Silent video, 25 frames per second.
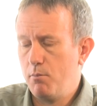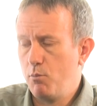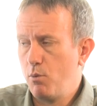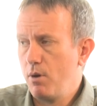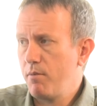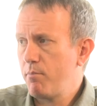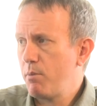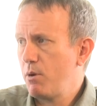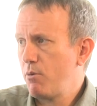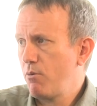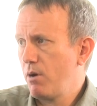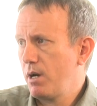
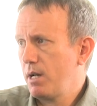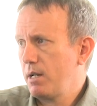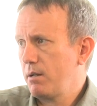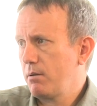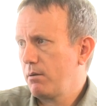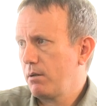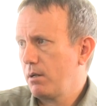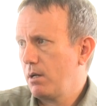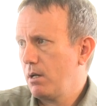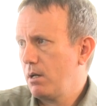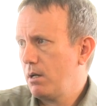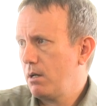we've been
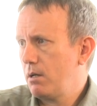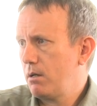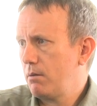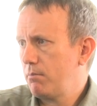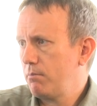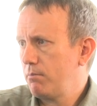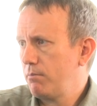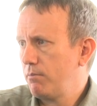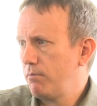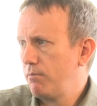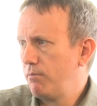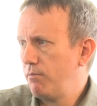running
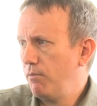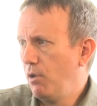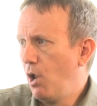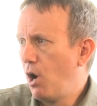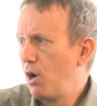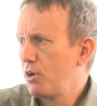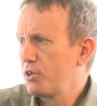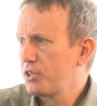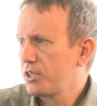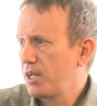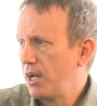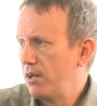
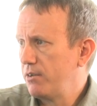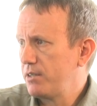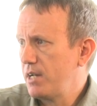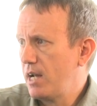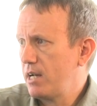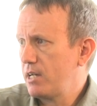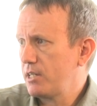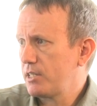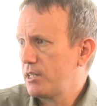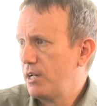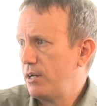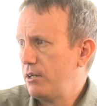large-scale
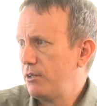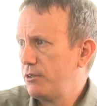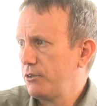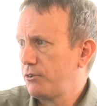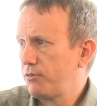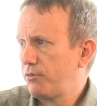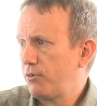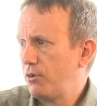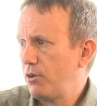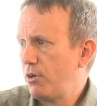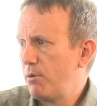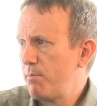data
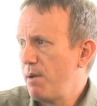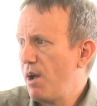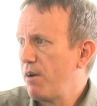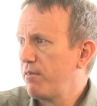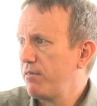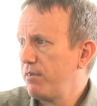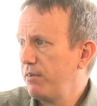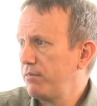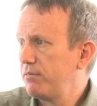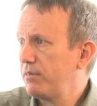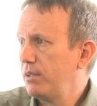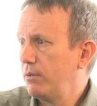centers for
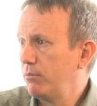about